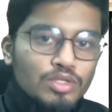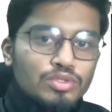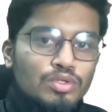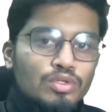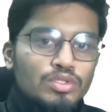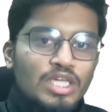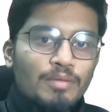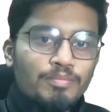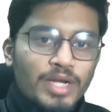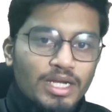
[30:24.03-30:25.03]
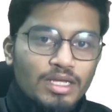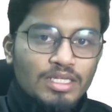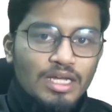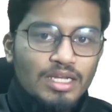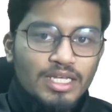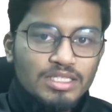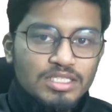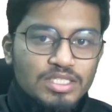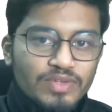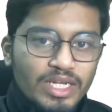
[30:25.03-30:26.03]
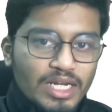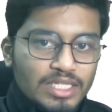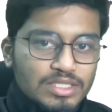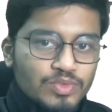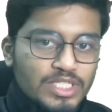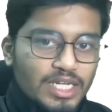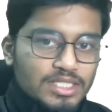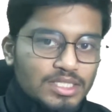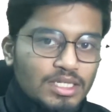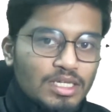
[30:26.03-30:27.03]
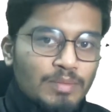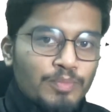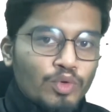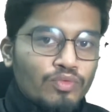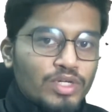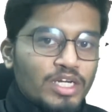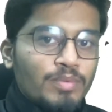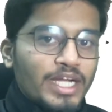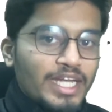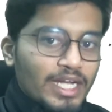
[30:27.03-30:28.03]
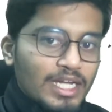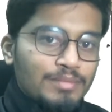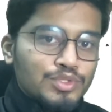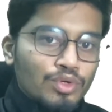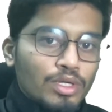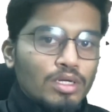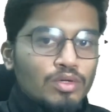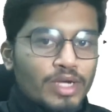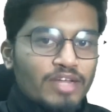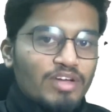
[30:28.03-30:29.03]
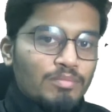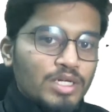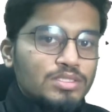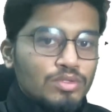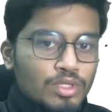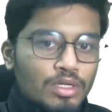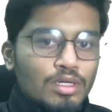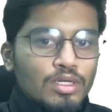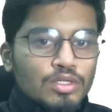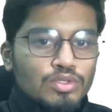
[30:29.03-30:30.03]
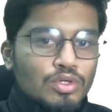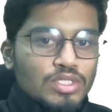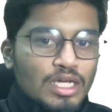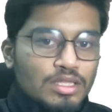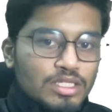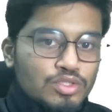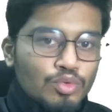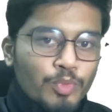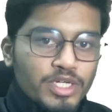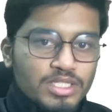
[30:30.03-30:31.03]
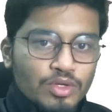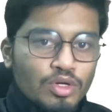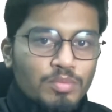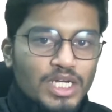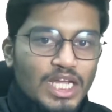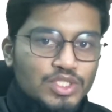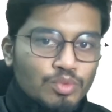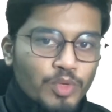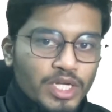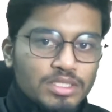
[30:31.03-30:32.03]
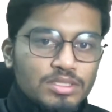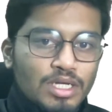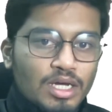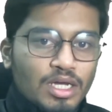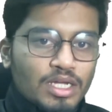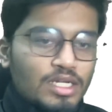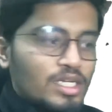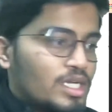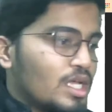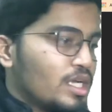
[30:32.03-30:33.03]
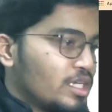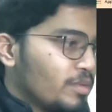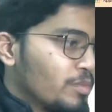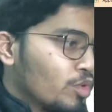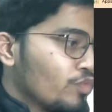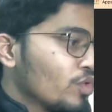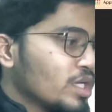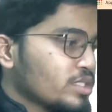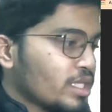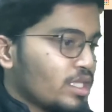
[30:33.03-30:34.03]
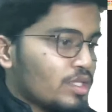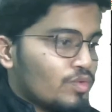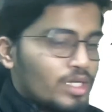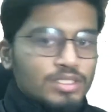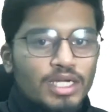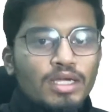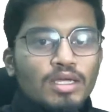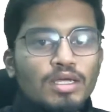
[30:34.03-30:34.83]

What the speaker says: So yeah, but yeah, like this is very nice, which I can see improved it by 10 times, good. $25, good. So yeah, these 2 points are good, but last 2 points, it needed a little bit more focus, I think you understand.